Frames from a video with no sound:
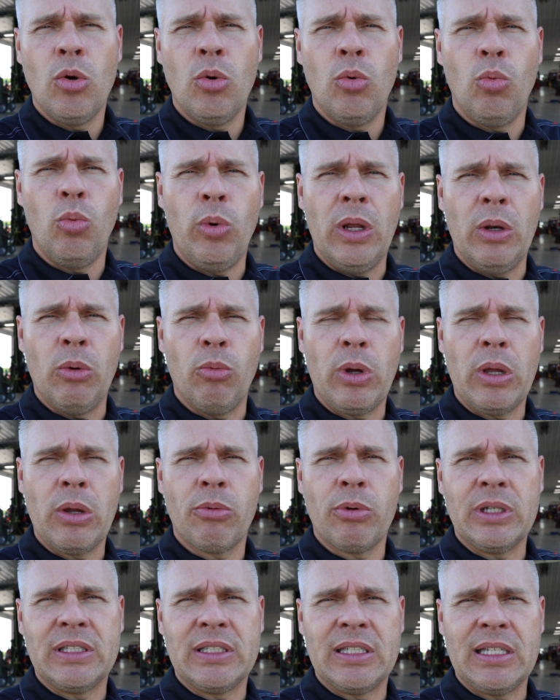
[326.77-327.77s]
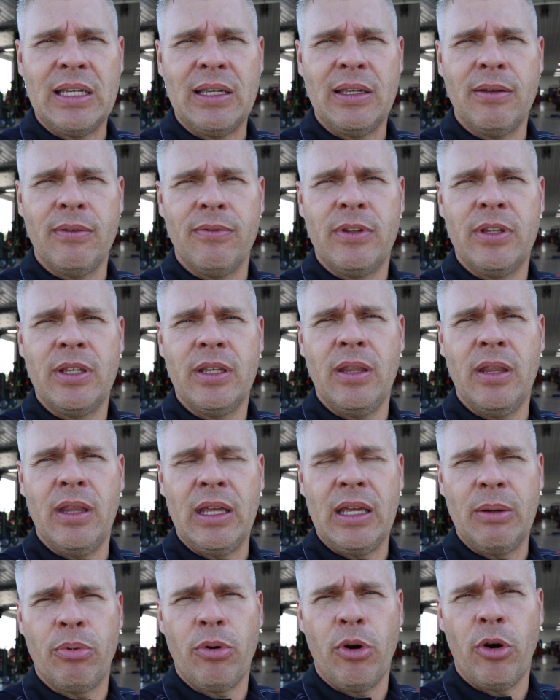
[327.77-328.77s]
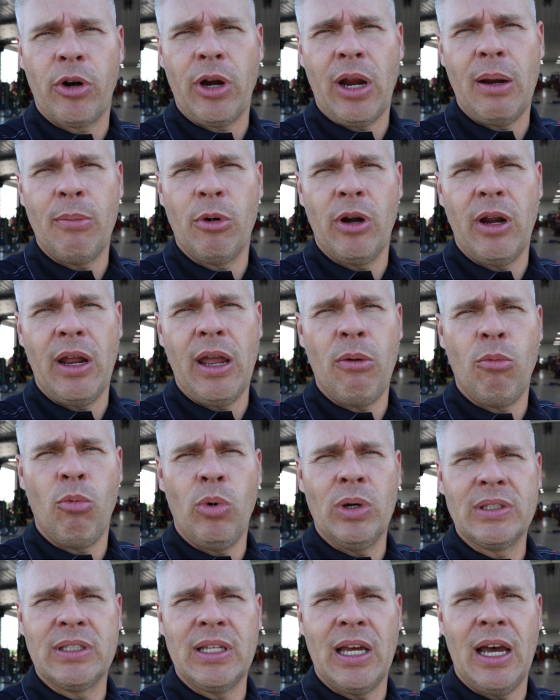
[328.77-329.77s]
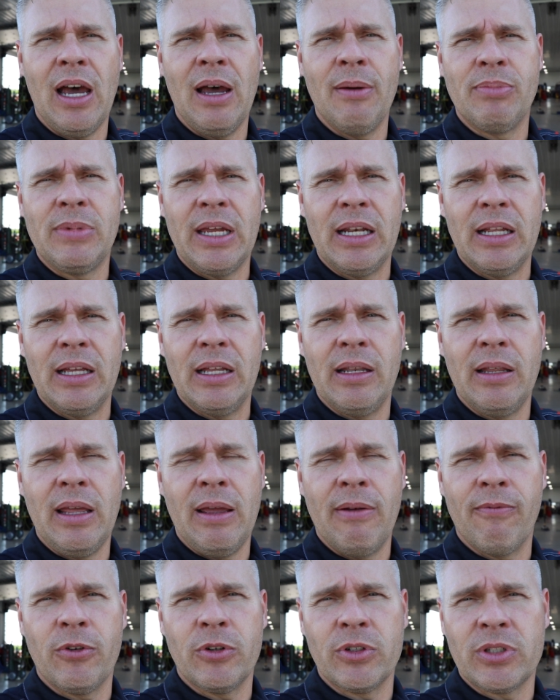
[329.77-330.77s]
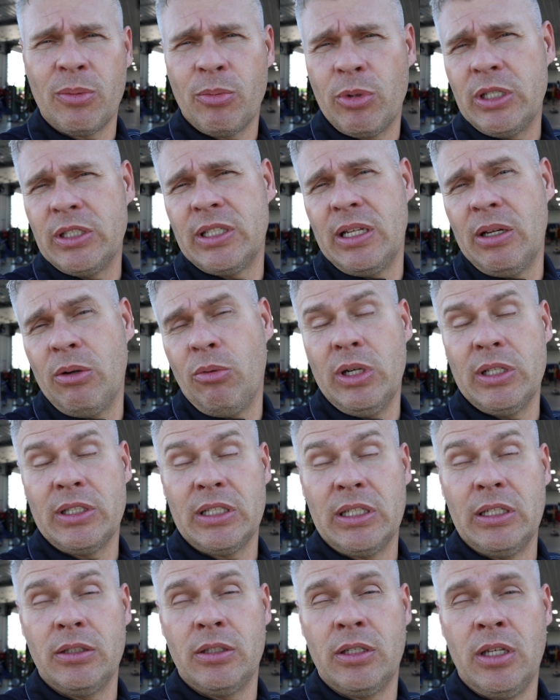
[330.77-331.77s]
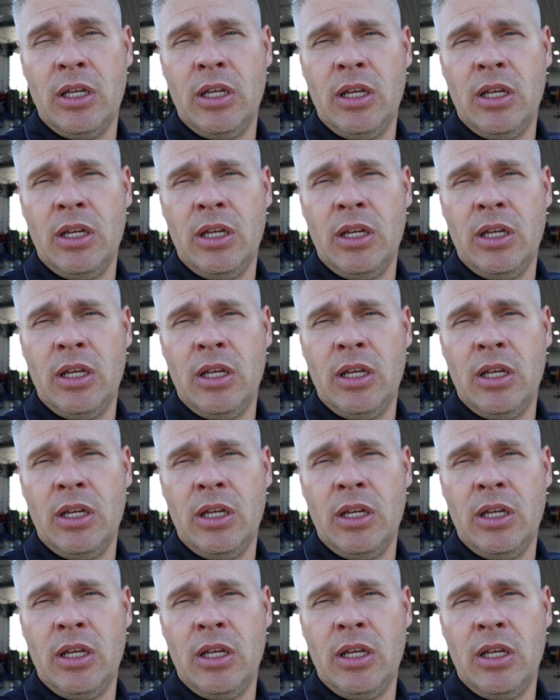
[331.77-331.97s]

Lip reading: when we received the programmer, it was not updated, and for some reason it wasn't